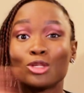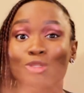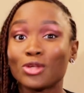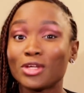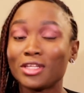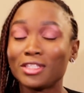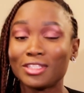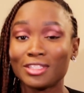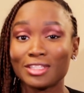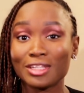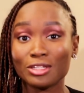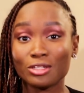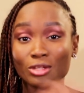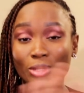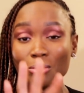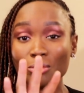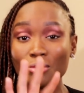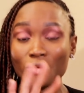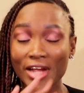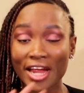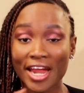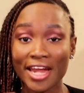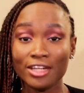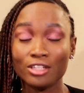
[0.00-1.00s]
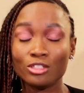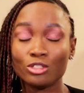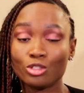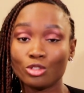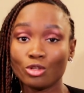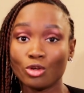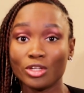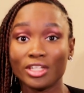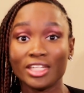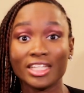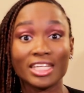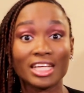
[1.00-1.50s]
So it's a double-edged
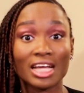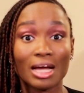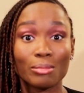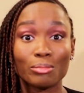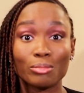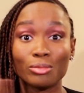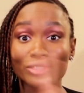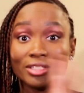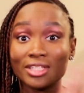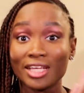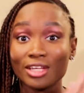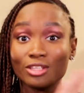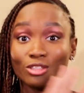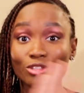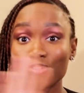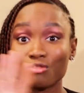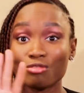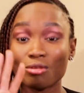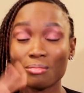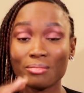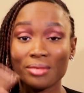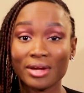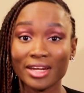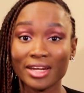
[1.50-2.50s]
sword. It can protect you from